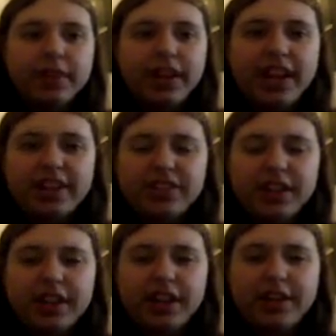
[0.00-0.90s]
and
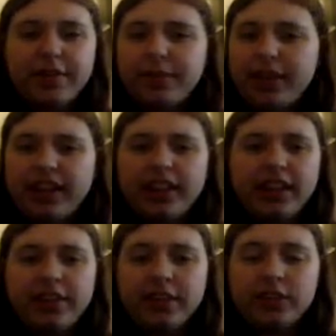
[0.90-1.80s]
like
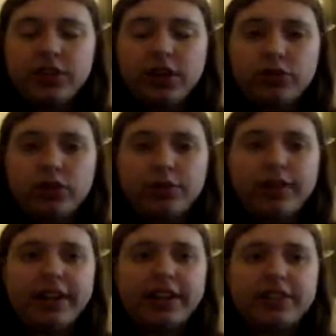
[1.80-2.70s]
the nostalgia
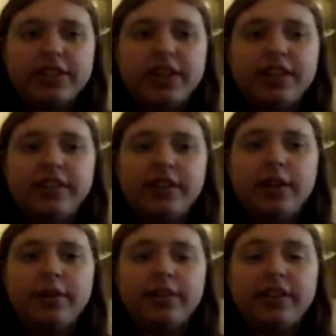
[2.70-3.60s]
critic has said,
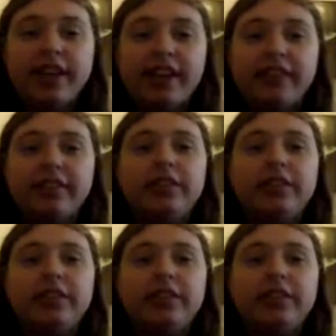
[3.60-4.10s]
like